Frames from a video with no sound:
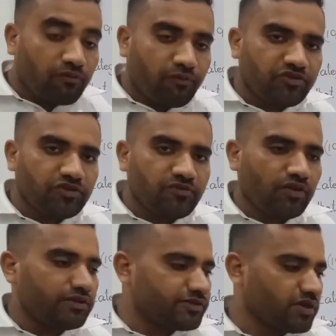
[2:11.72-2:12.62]
first of
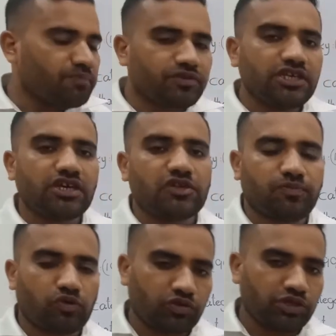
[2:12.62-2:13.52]
all, Chomsky has
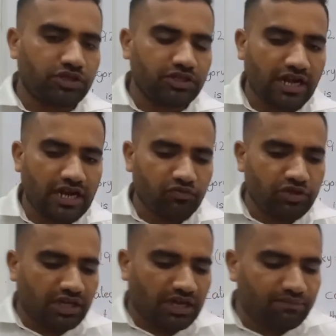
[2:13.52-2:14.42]
postulated that
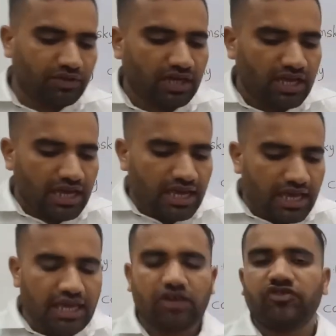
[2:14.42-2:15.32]
we have the
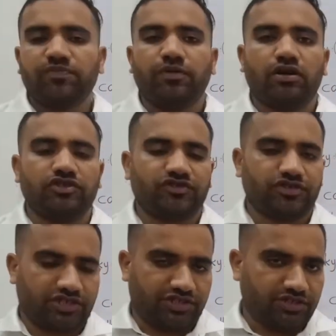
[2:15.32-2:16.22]
X-bar
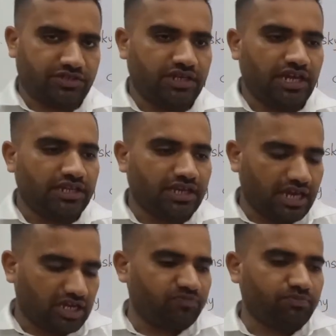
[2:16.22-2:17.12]
structure. In
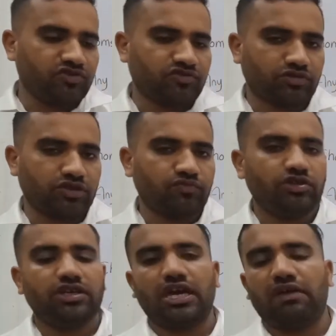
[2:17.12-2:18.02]
X-bar structure,
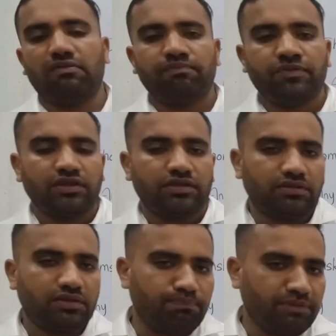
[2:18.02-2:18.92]
we have
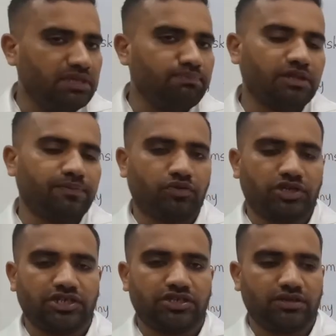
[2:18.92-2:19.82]
the minimal
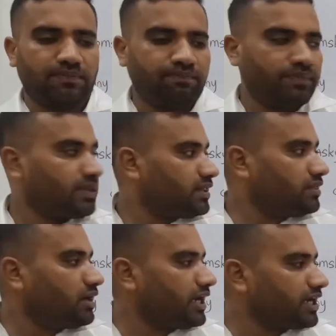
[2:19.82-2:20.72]
projection,
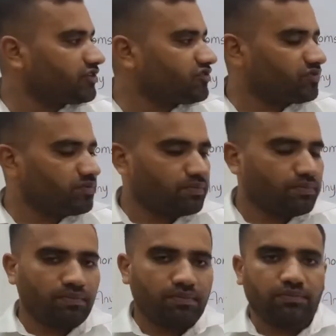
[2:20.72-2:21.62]
the X
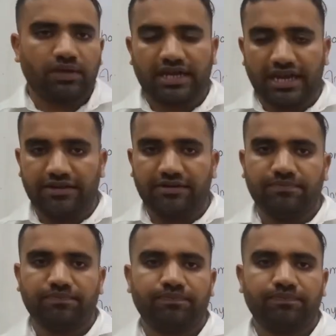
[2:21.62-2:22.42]
head,